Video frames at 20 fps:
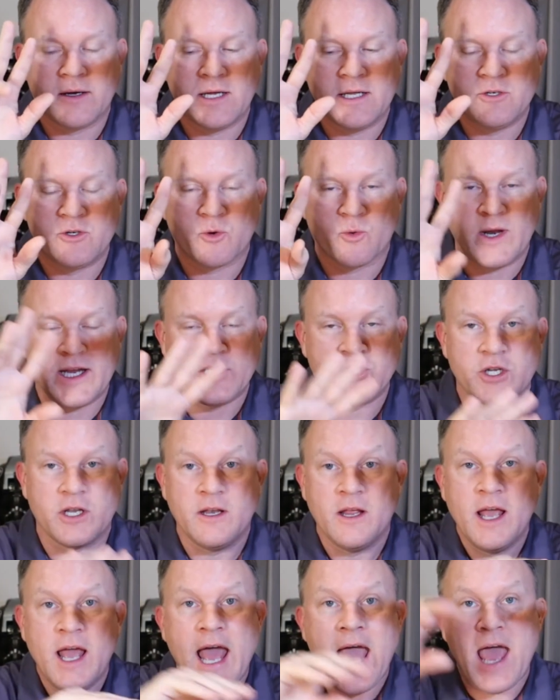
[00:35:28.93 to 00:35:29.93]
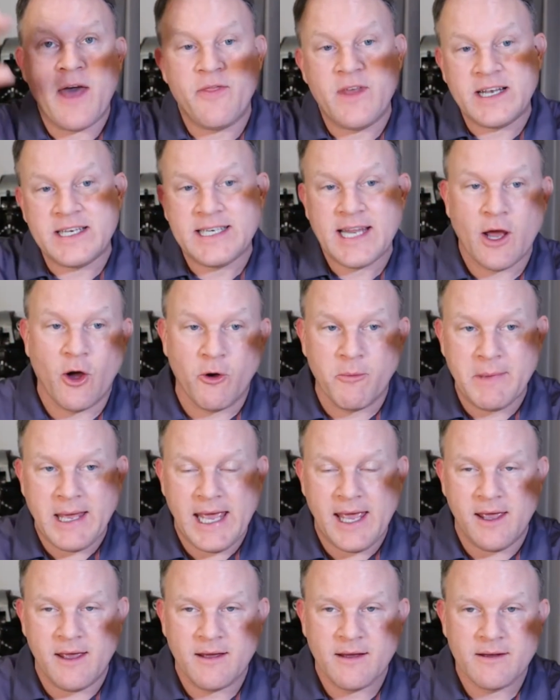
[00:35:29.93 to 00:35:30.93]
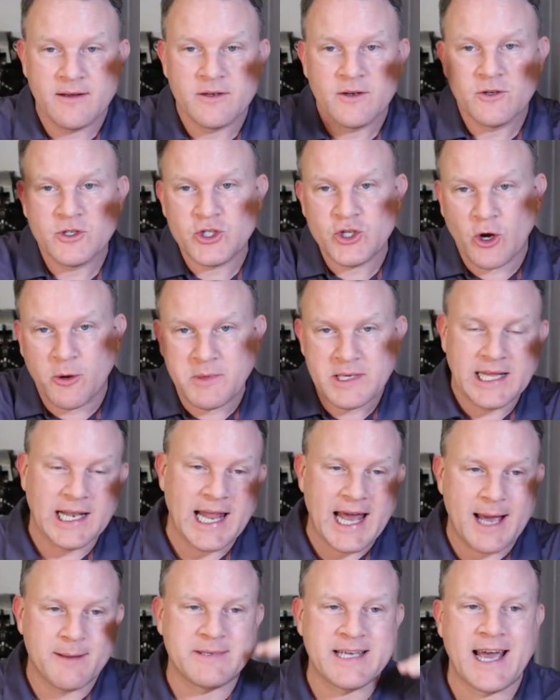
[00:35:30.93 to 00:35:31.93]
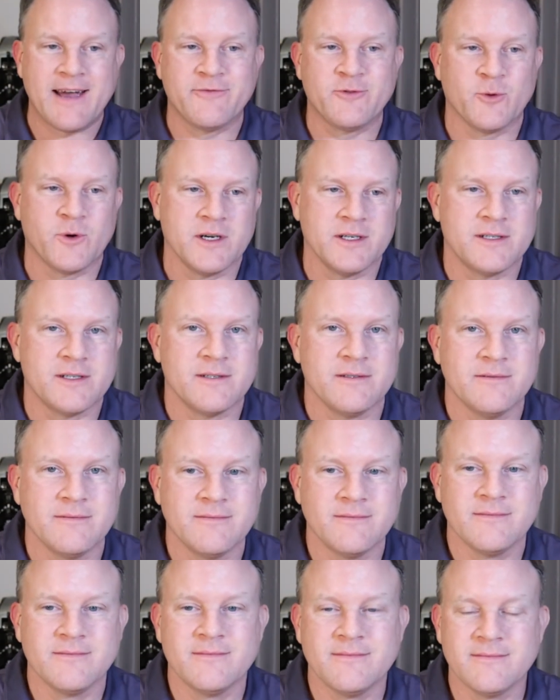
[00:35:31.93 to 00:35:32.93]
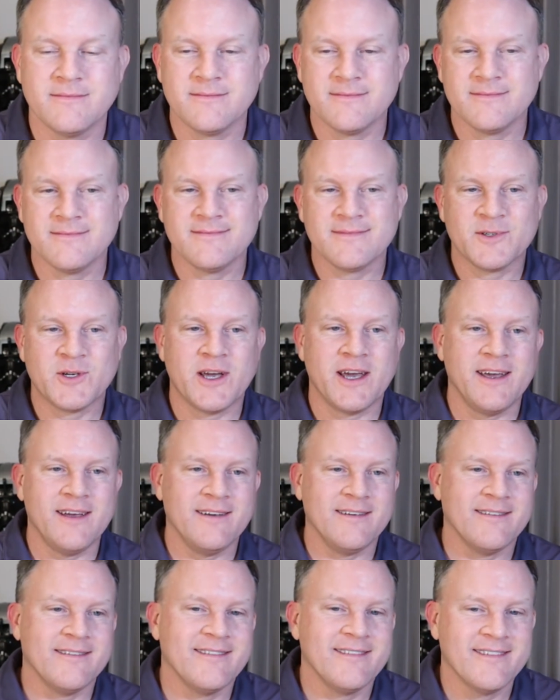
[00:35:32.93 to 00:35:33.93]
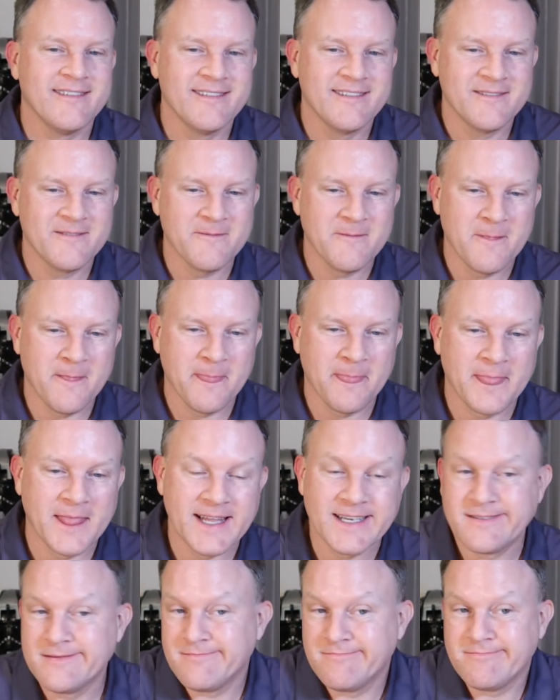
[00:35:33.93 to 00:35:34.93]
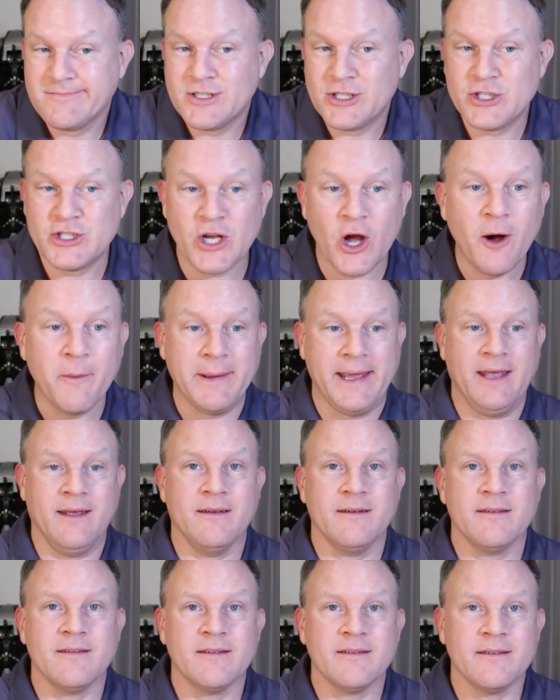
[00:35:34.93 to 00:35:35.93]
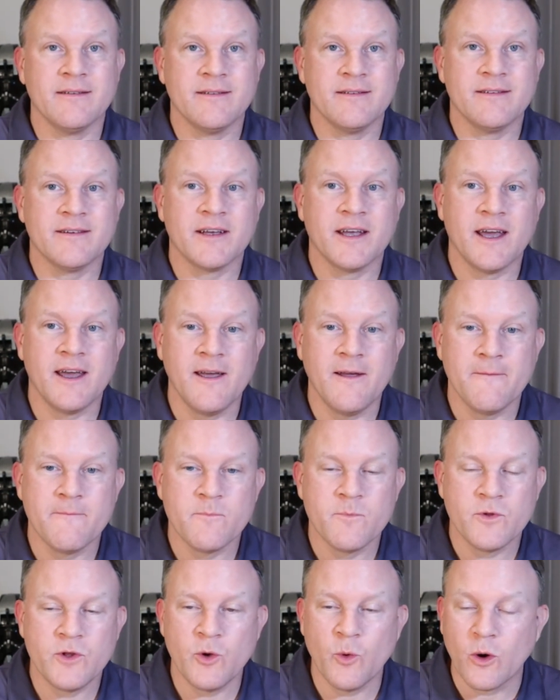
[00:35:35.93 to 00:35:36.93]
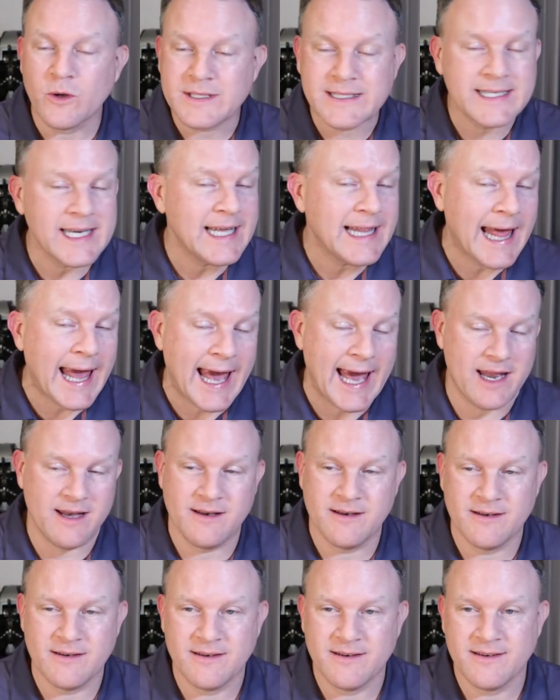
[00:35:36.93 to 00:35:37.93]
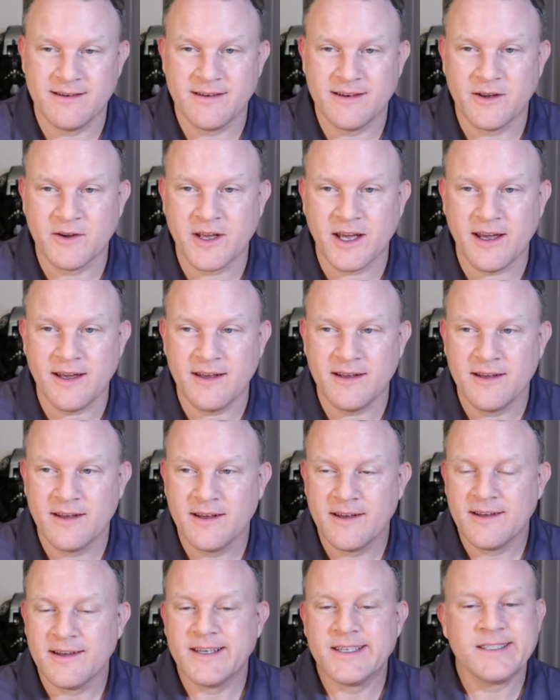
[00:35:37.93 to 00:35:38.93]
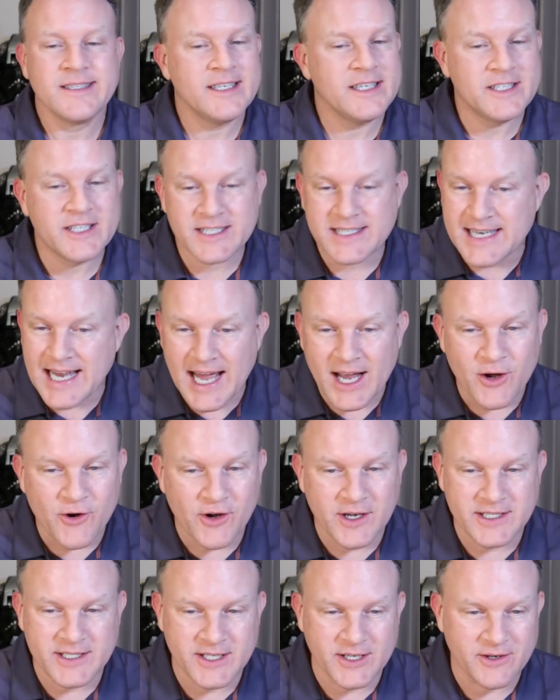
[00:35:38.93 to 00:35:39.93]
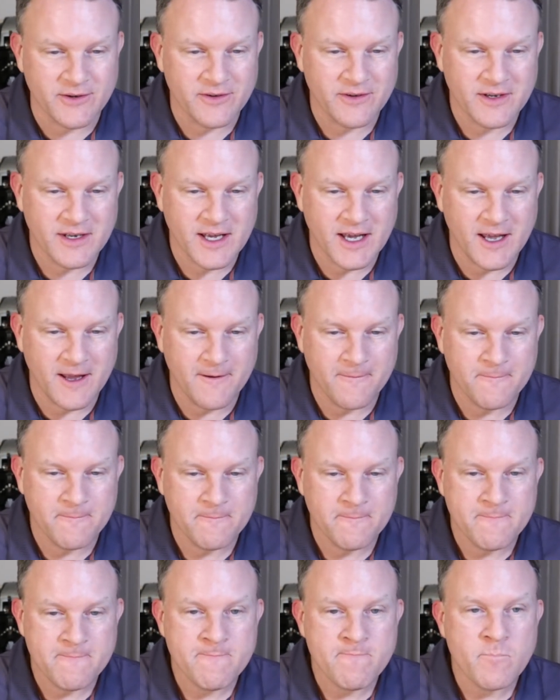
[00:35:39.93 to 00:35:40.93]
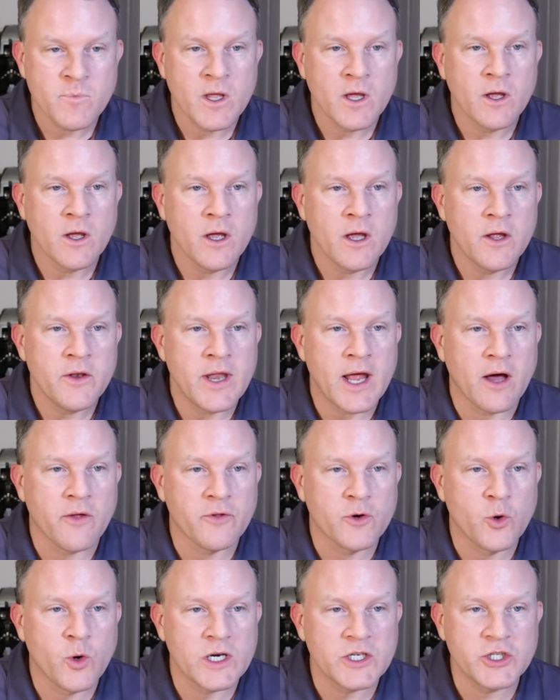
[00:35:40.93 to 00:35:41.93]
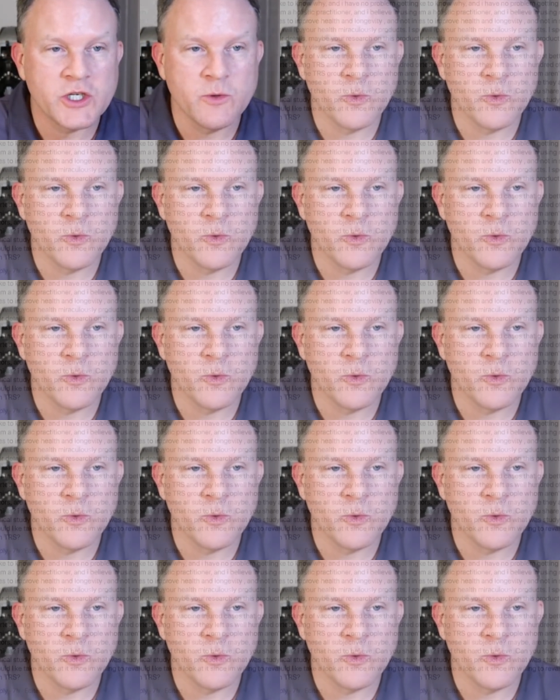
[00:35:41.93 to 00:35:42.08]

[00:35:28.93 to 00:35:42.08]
duration, and then show me the labs afterwards. Okay? Just show me. Okay? You won't see that. Okay? You're just not going to. Okay? Now, the question